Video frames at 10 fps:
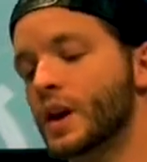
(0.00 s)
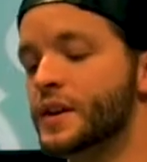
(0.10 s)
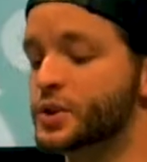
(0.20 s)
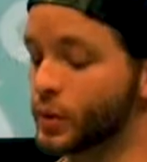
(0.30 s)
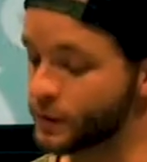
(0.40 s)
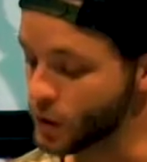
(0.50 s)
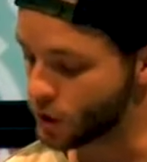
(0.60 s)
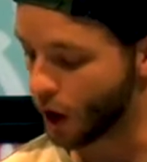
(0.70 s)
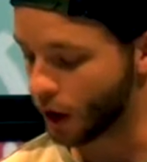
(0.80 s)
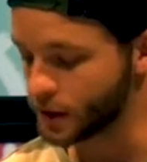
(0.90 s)
review
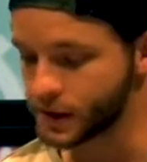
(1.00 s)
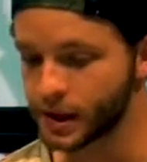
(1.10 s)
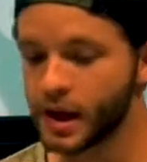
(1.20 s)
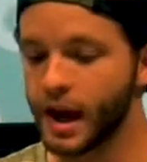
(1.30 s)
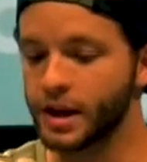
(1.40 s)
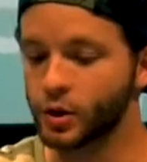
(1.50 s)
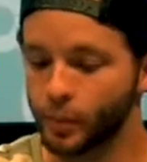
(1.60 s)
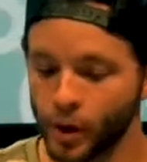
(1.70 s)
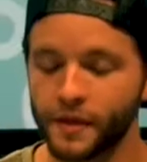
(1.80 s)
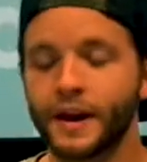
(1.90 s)
cards and you'll
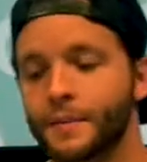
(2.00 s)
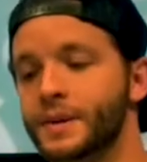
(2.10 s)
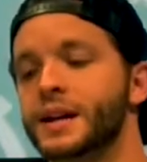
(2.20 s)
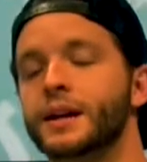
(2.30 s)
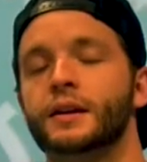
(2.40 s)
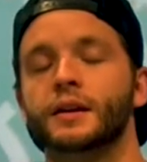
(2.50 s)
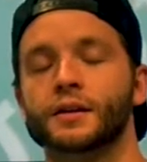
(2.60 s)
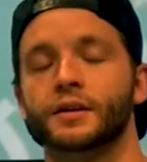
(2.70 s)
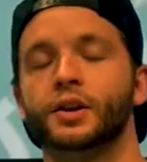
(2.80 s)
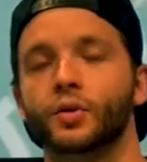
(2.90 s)
put them in
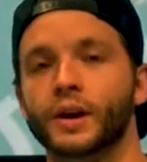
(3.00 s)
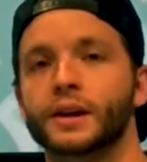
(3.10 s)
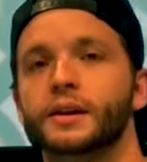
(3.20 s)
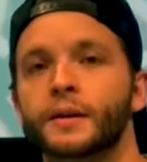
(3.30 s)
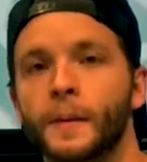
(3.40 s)
the grid.